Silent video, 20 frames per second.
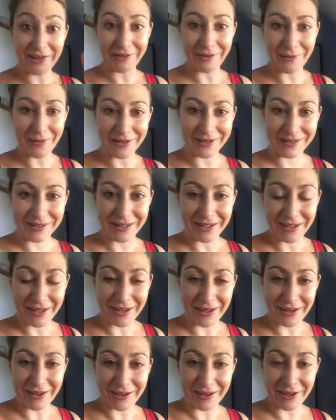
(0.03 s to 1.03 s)
everyone,
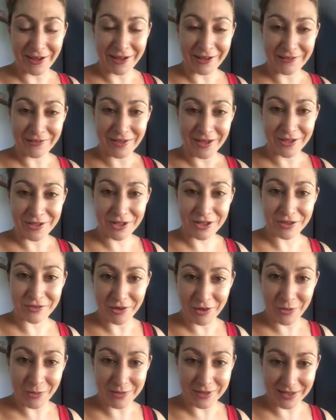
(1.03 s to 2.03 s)
I've just
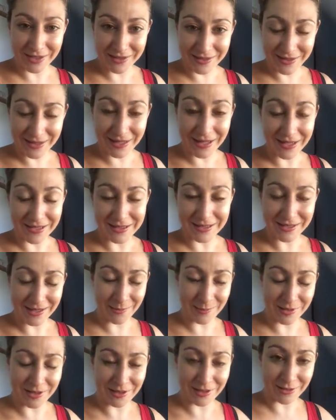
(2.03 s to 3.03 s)
recorded the latest
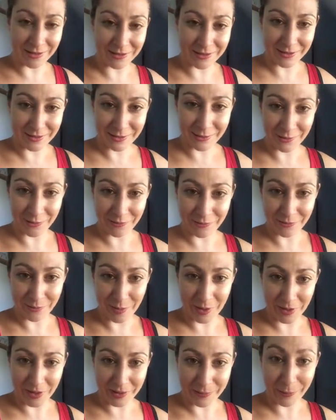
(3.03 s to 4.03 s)
episode of
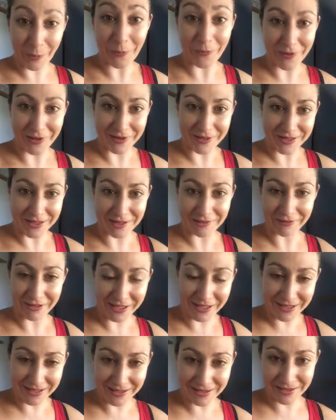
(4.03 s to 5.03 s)
my podcast
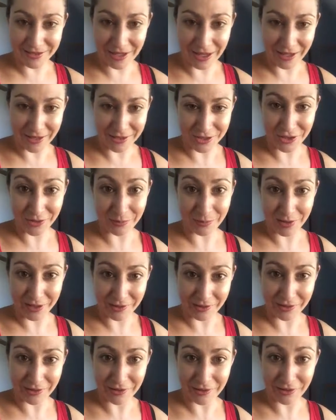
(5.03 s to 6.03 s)
series,
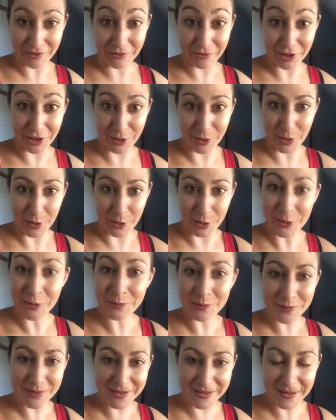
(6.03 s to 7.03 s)
Jumping Through
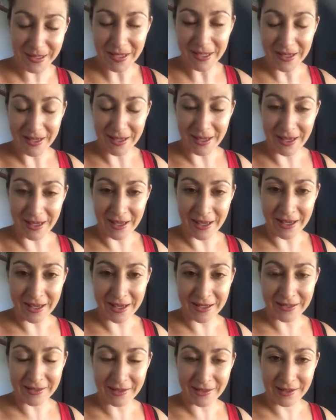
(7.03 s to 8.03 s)
Hoops,
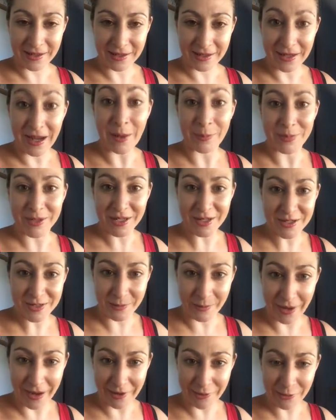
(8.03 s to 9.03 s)
and in episode
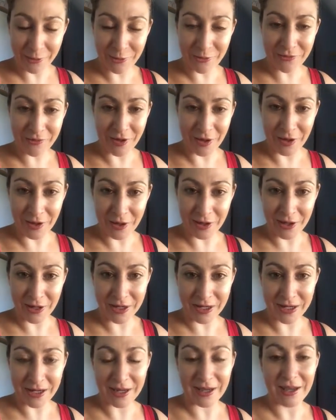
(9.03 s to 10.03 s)
12
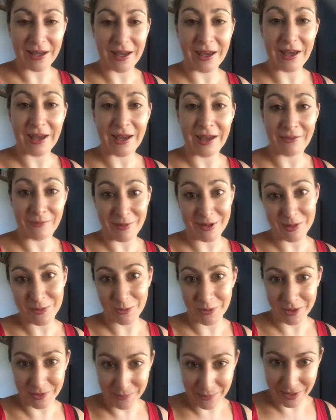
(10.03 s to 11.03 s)
I have been
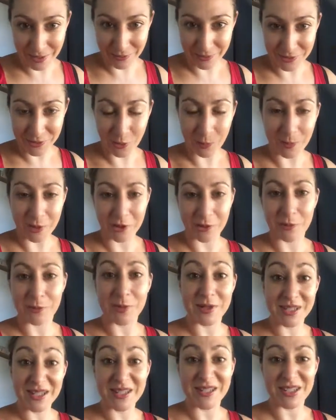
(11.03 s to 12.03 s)
talking about the topic of
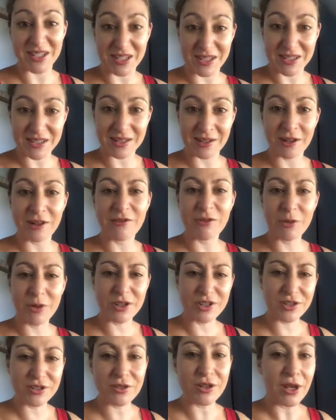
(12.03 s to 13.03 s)
persistence, and I thought
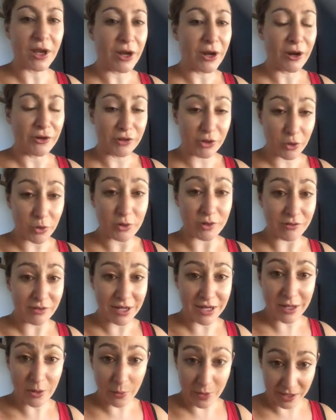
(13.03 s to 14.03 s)
I'd just record a
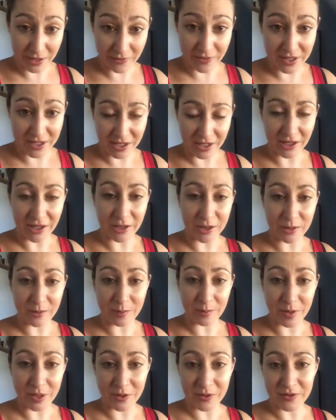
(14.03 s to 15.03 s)
really quick video
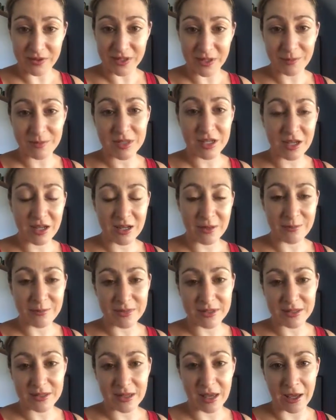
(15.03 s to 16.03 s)
because
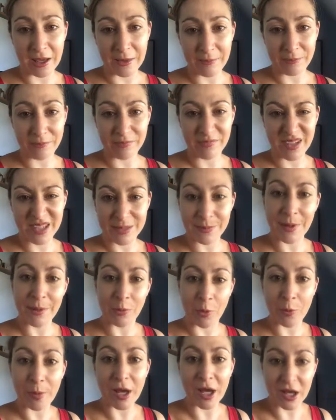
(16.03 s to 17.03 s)
sometimes it's a bit
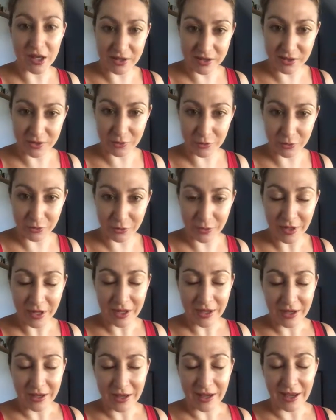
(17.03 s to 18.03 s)
more personal,
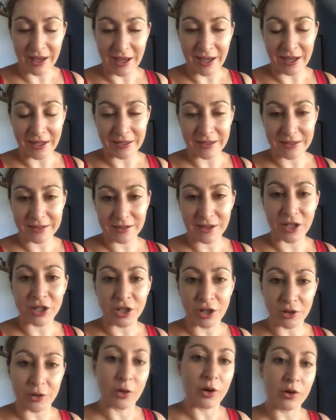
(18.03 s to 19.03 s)
and I
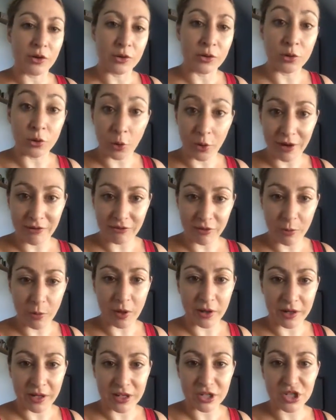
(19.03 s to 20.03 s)
know not
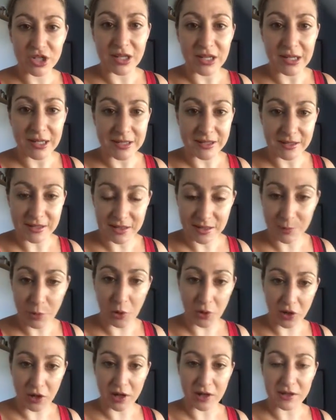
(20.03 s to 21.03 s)
everyone actually listens to
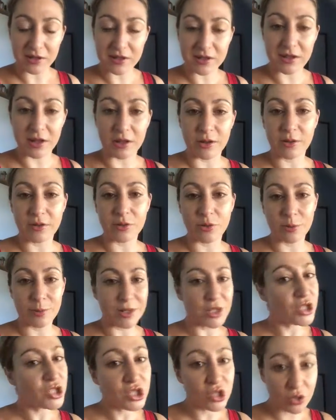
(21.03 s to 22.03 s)
podcasts, so I thought it'd
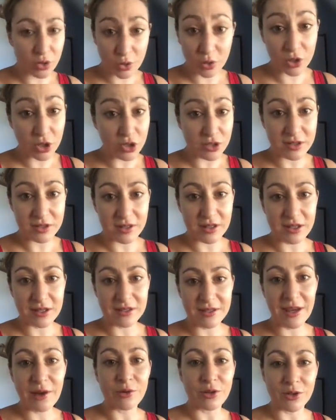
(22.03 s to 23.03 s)
be just good
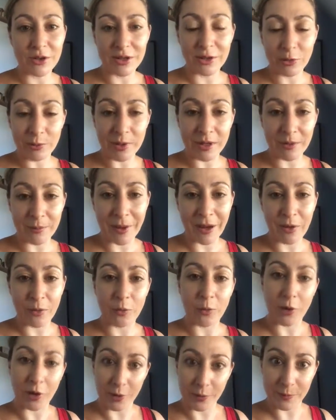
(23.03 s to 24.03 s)
to tell you a little bit
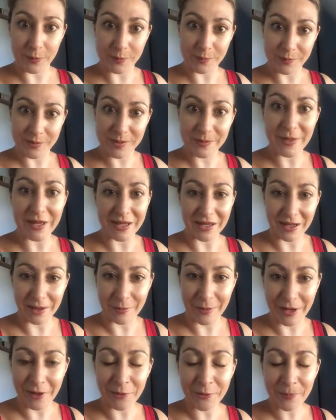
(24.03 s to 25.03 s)
about what I'm speaking
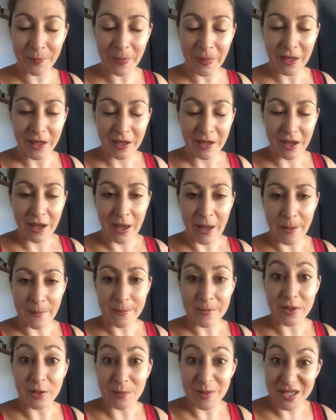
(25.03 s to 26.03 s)
about.
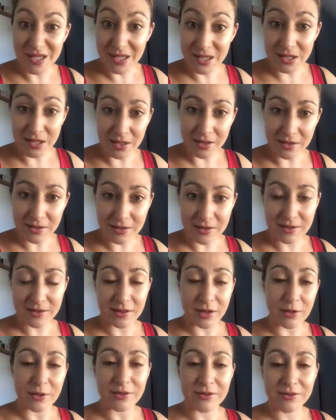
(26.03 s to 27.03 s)
So persistence.
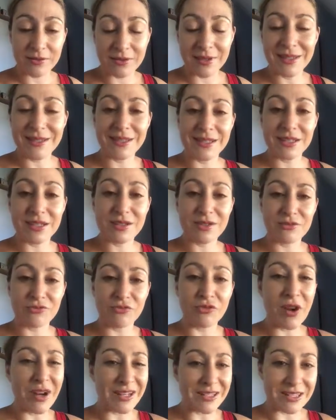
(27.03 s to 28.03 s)
So this is
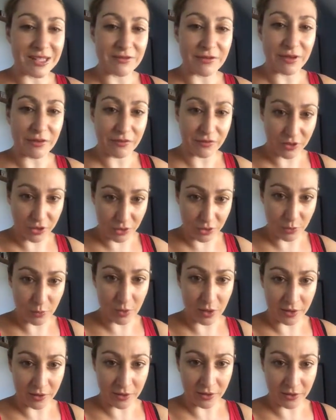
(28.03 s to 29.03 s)
relative if
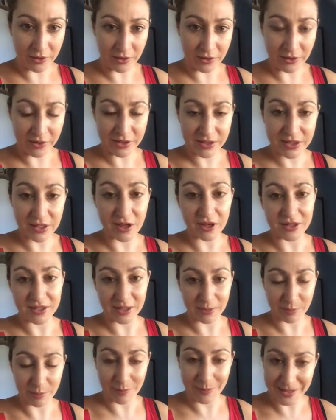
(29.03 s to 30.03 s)
you are
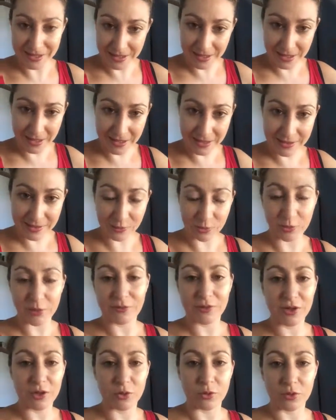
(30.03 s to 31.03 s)
starting up a business or
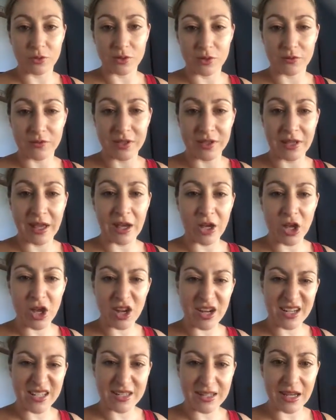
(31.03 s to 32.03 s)
if you're sort of in that
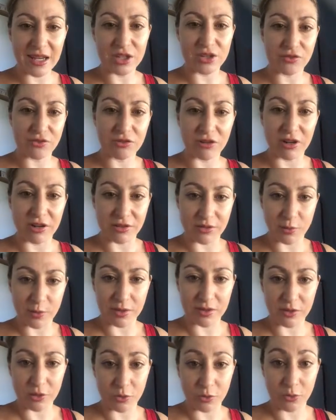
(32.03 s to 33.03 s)
early stage of growth
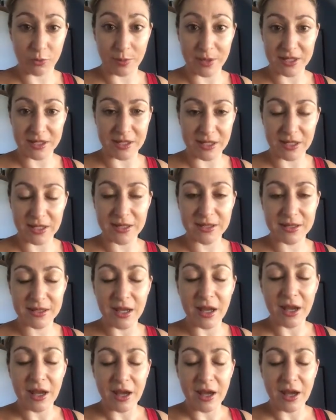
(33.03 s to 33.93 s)
with your business.